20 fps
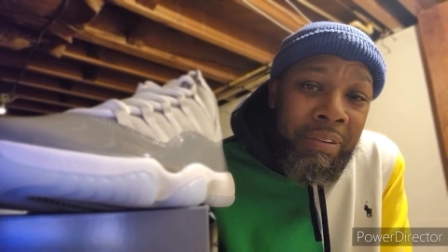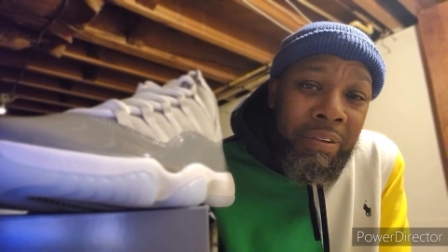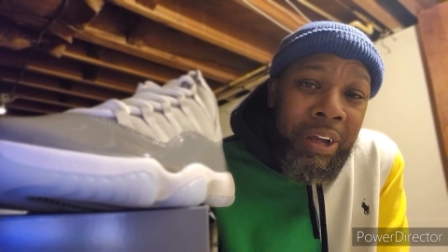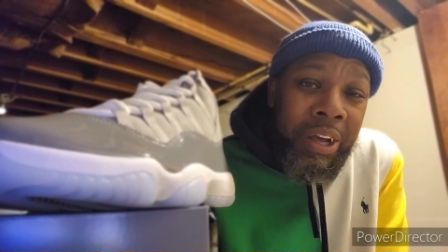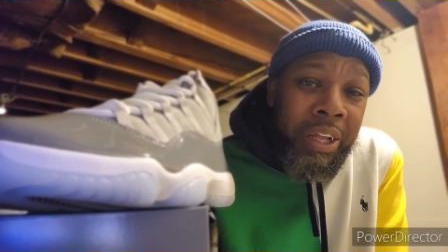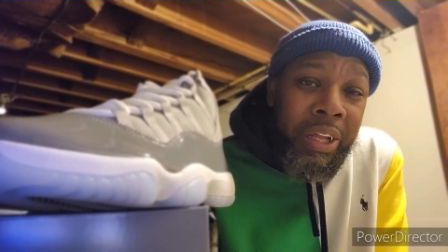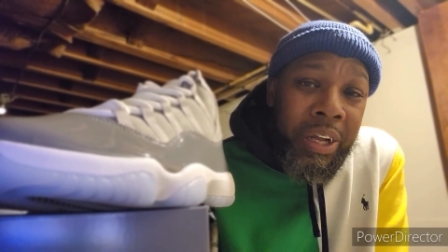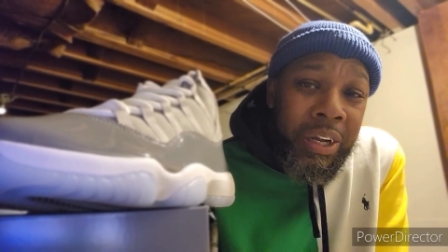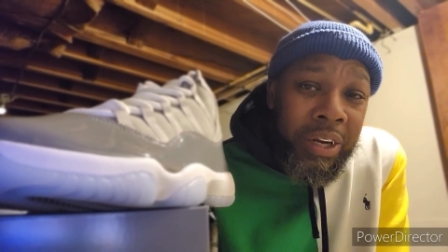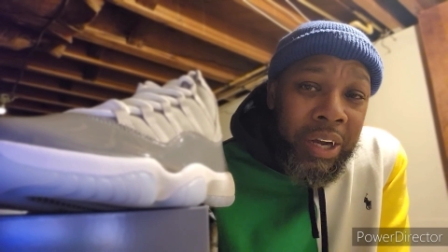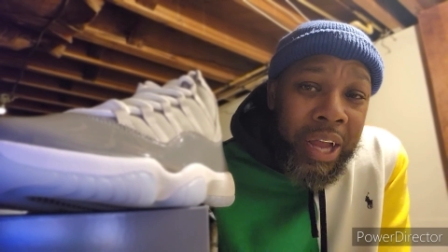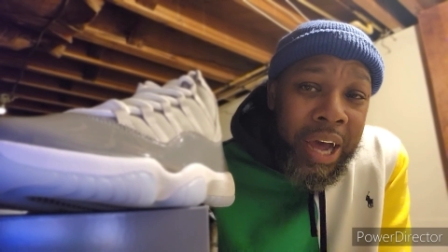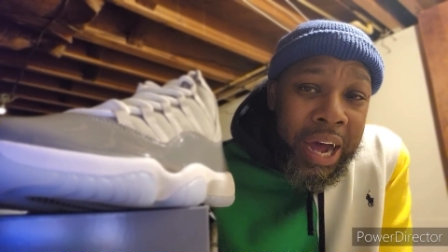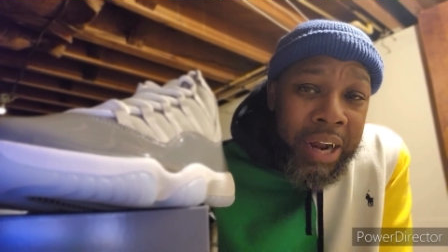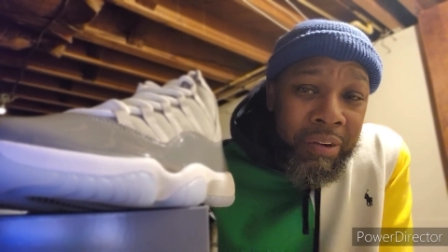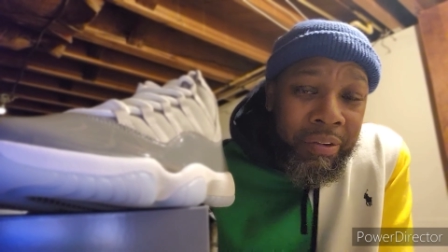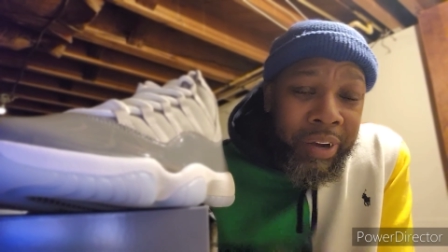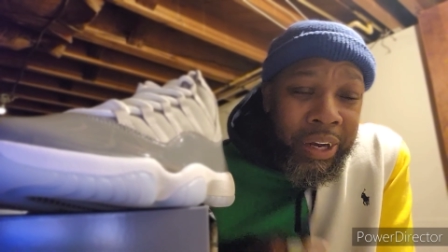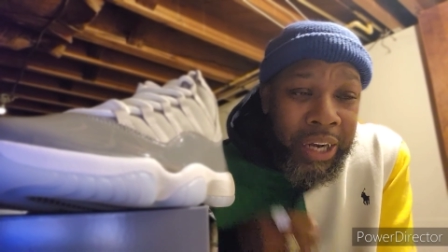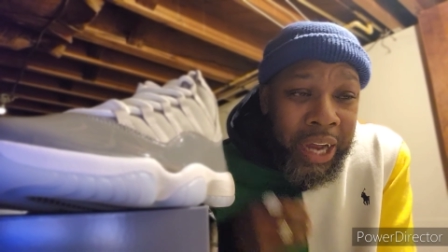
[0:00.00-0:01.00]
They did
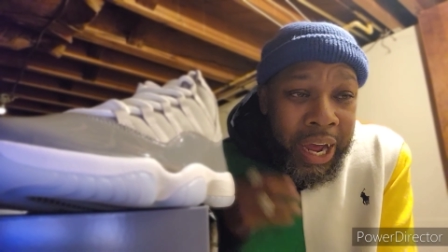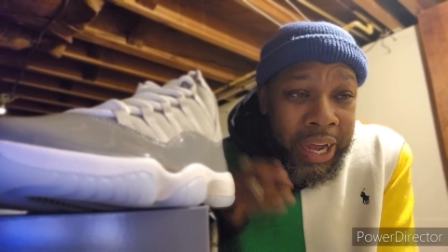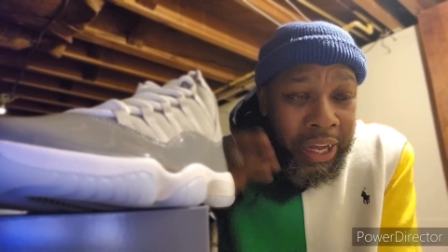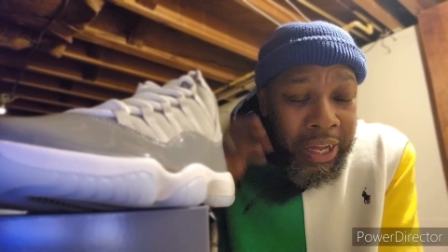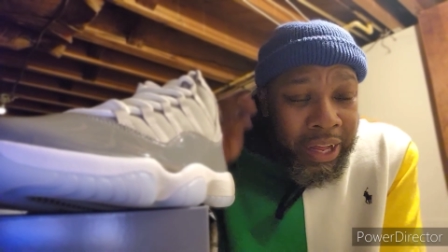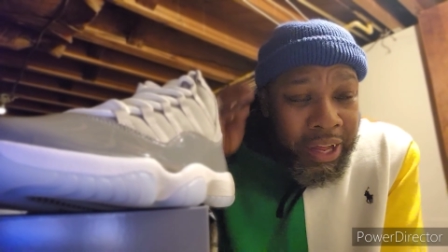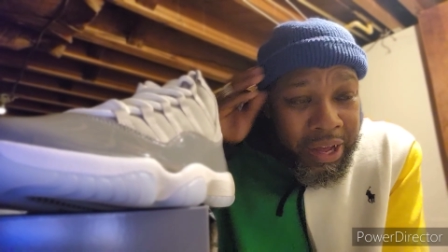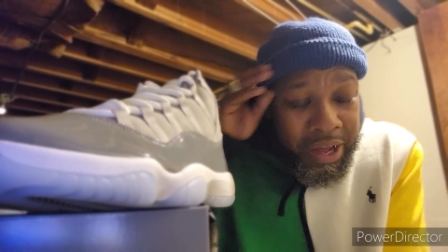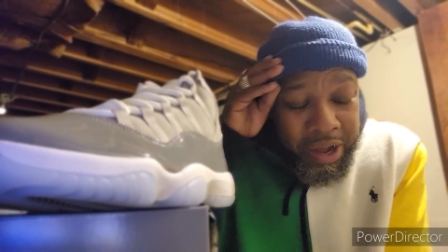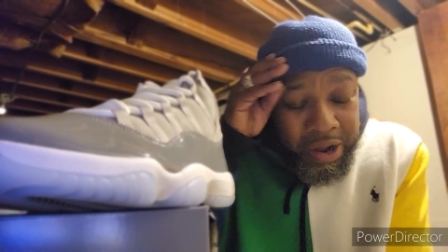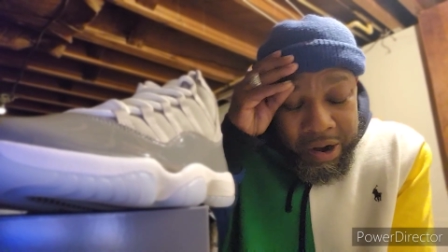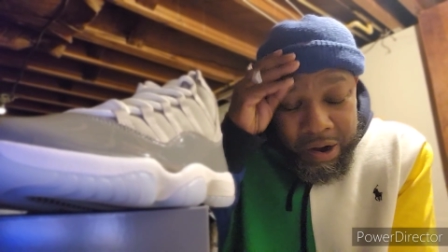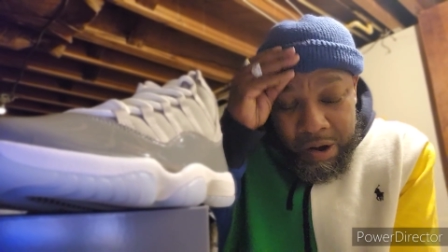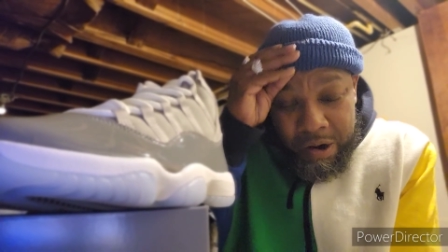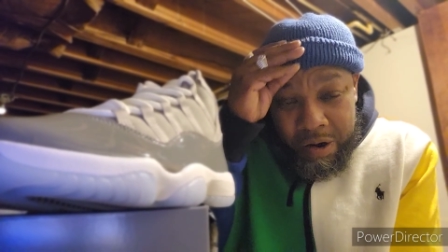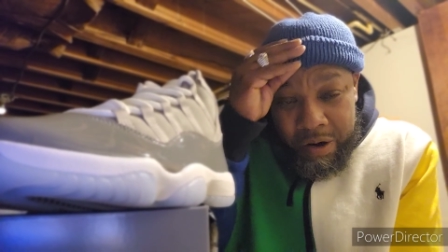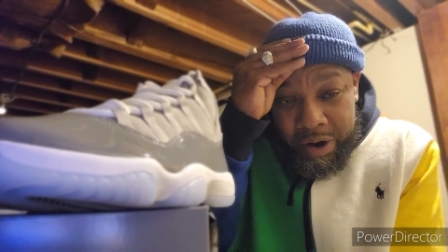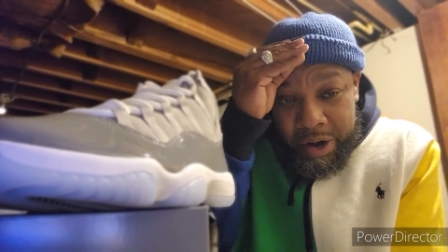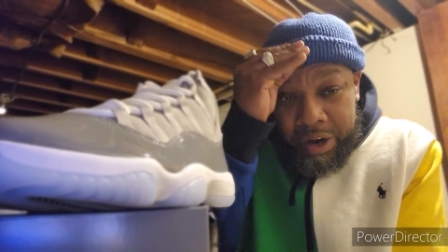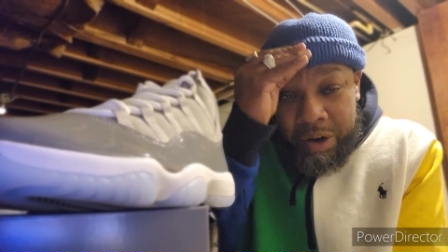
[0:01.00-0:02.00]
lottery like
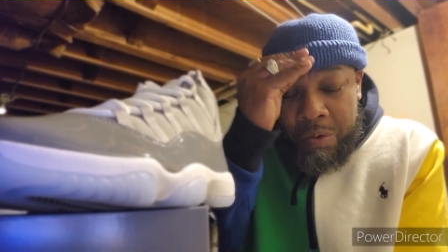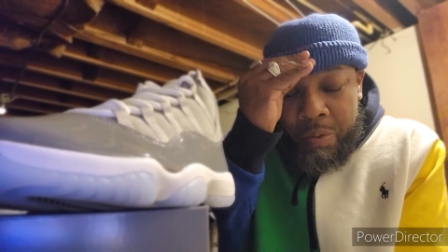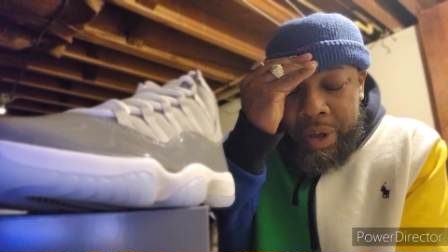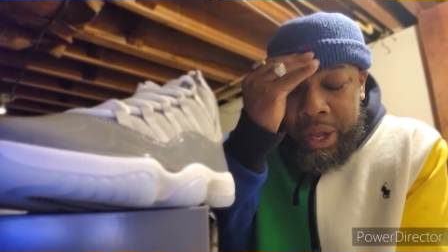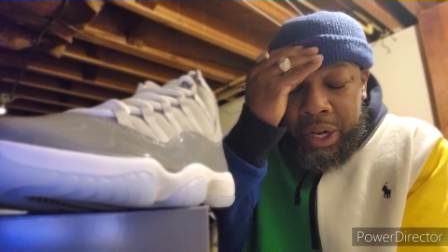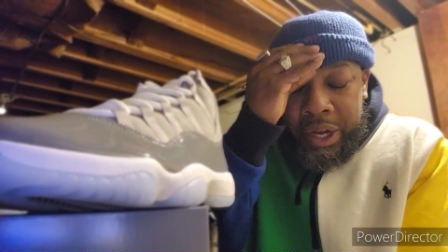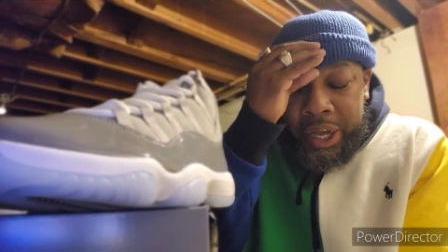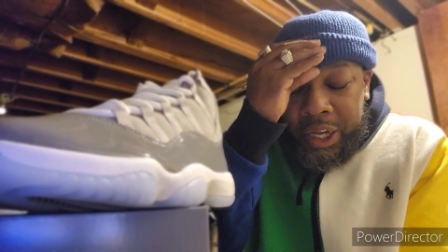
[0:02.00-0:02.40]
early in the week.